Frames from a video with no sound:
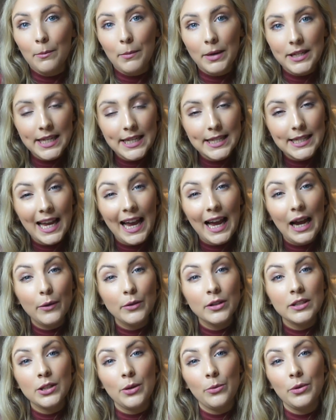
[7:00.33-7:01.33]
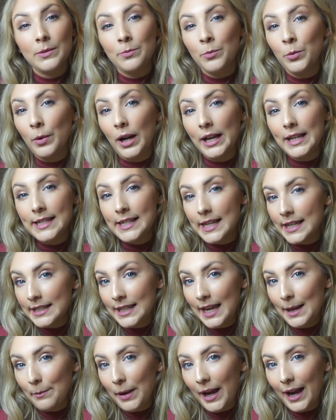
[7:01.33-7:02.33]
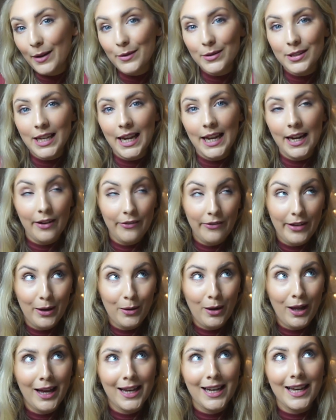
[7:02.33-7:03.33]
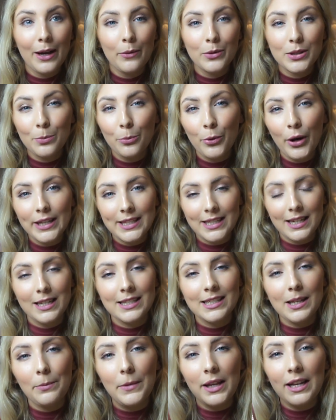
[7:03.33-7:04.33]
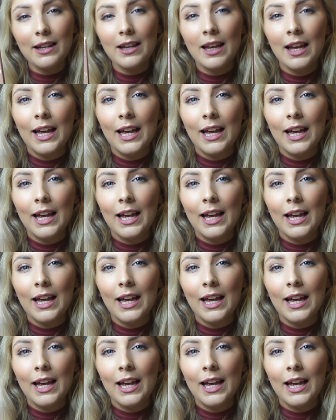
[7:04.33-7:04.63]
a discount, so it was more like £16, and I felt like it was a present, and something